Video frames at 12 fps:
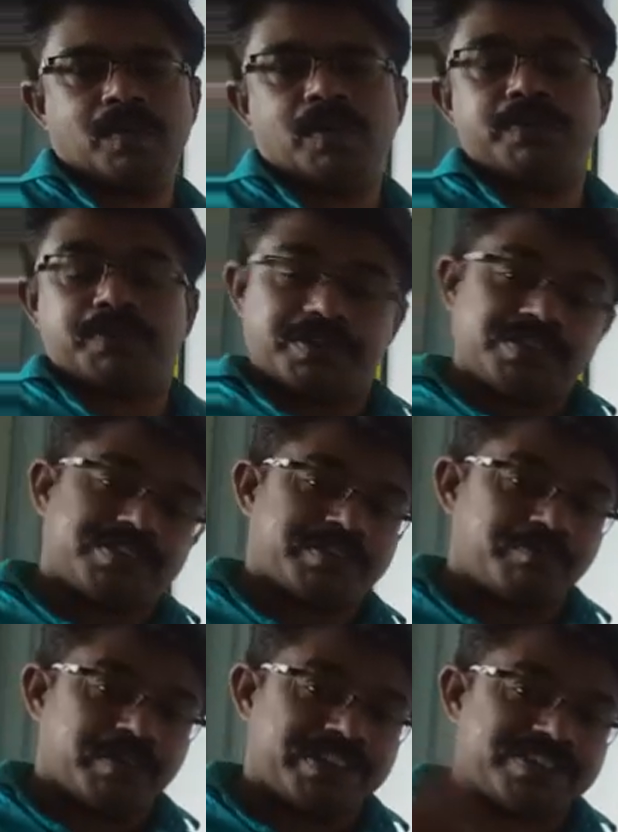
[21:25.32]
So this
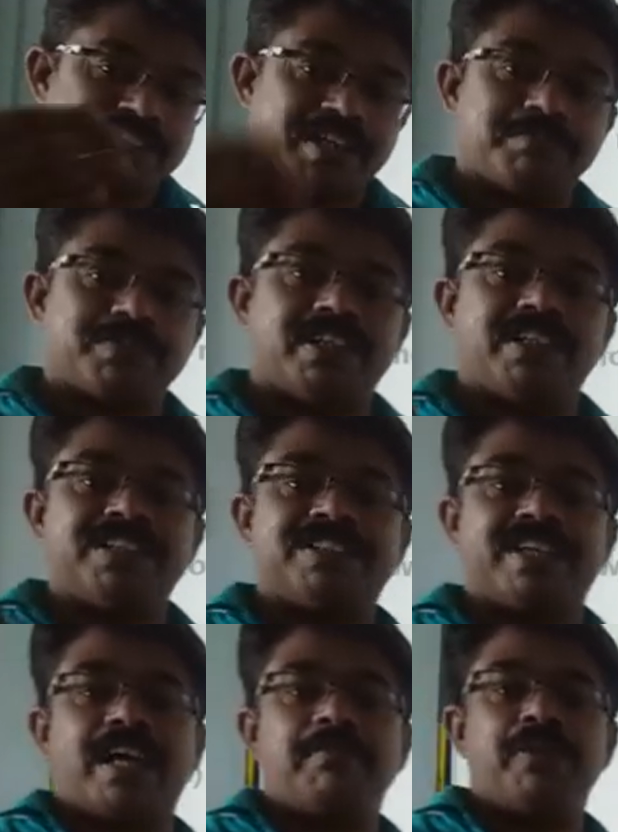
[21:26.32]
very same sentence
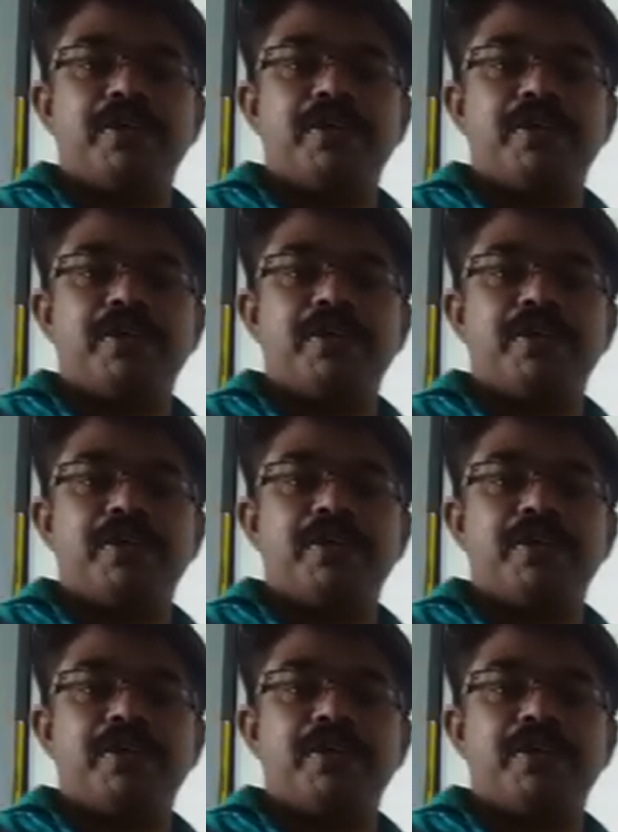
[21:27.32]
can be